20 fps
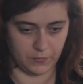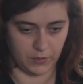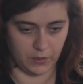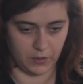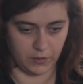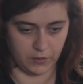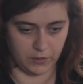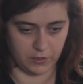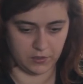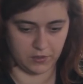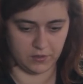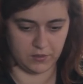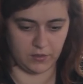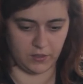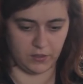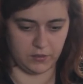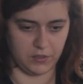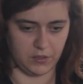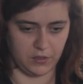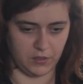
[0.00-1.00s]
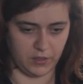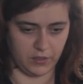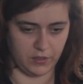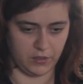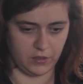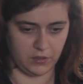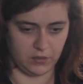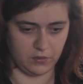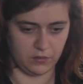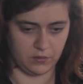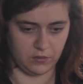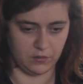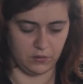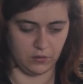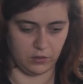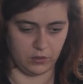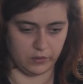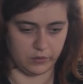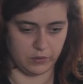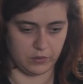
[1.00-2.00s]
And this is 1990. And
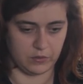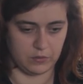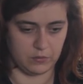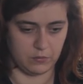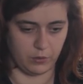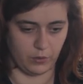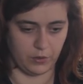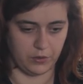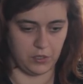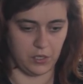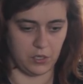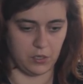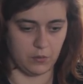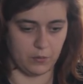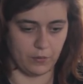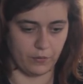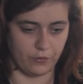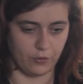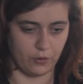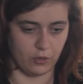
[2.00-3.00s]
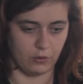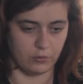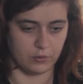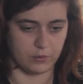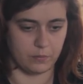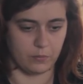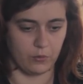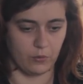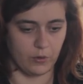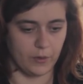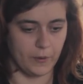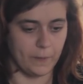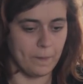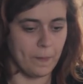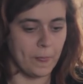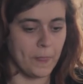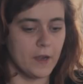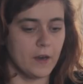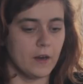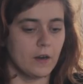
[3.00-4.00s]
it's because it's the year before I was born.
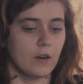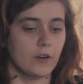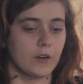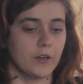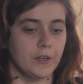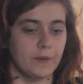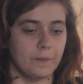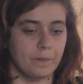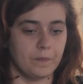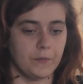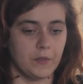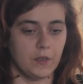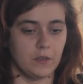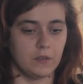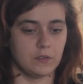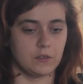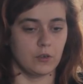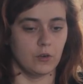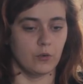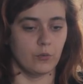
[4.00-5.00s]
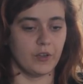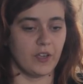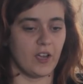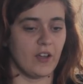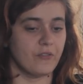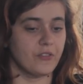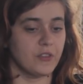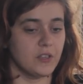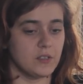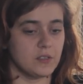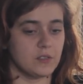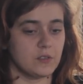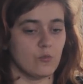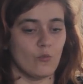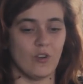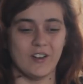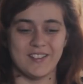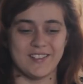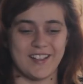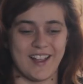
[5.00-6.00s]
OK, so we have this.
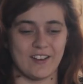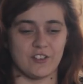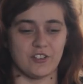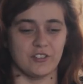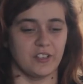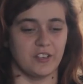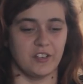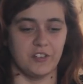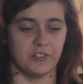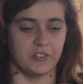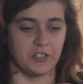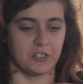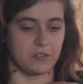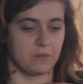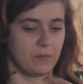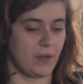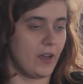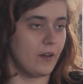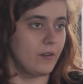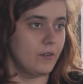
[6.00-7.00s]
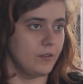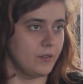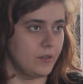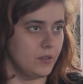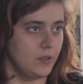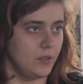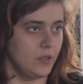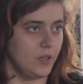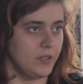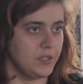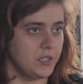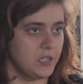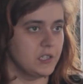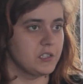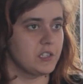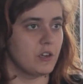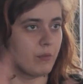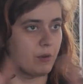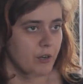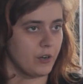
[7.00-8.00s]
What is actually here doesn't matter. The idea
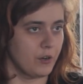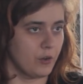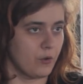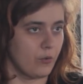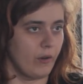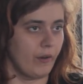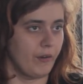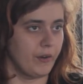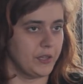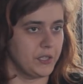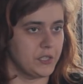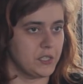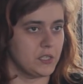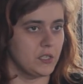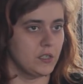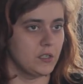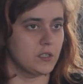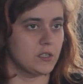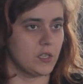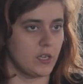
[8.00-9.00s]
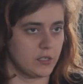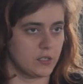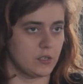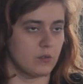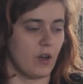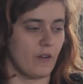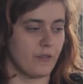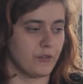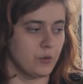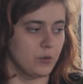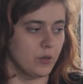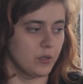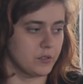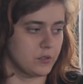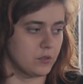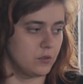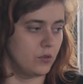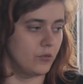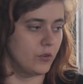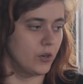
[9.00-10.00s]
is that we're going to query these things as a GraphQL
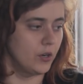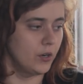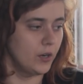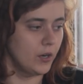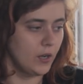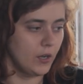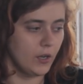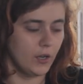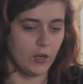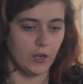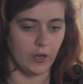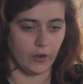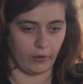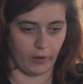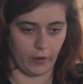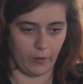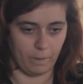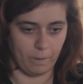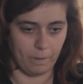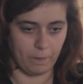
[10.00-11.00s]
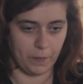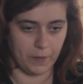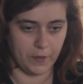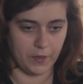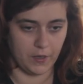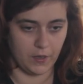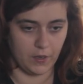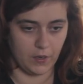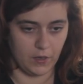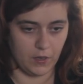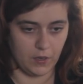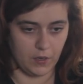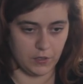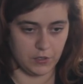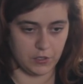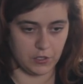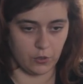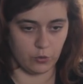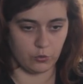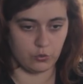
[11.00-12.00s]
server. OK,
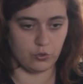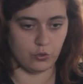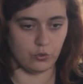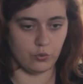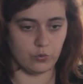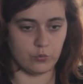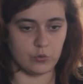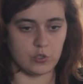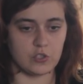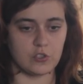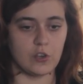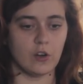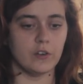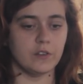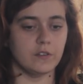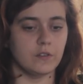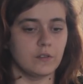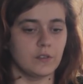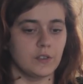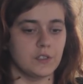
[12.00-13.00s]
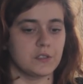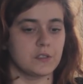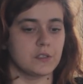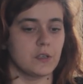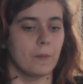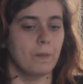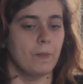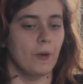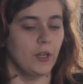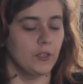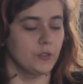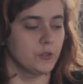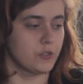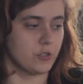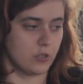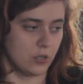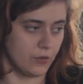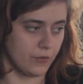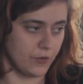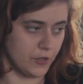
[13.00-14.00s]
so to start this Apollo
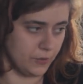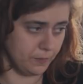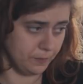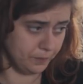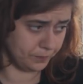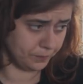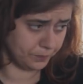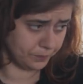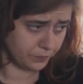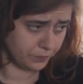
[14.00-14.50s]
server,